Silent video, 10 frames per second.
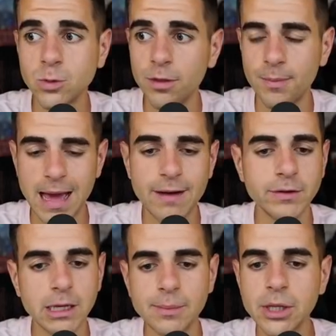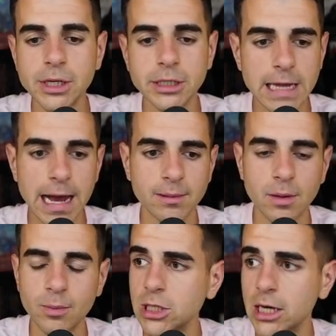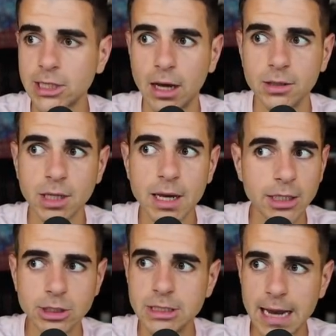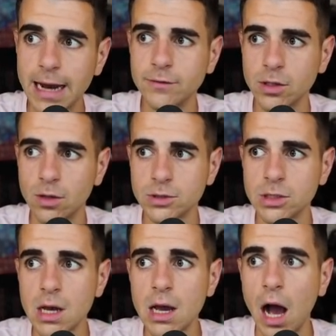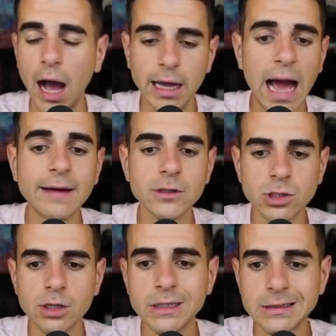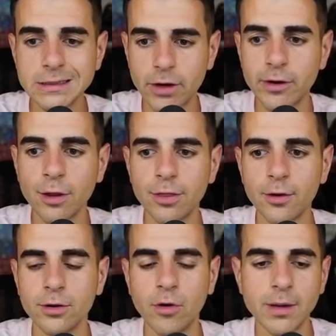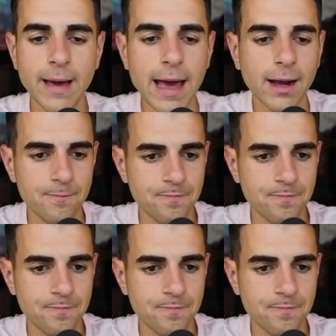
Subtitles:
with me having the ability to stack him up with Josh Allen. It's just not even close. I have to start considering a 3rd running back.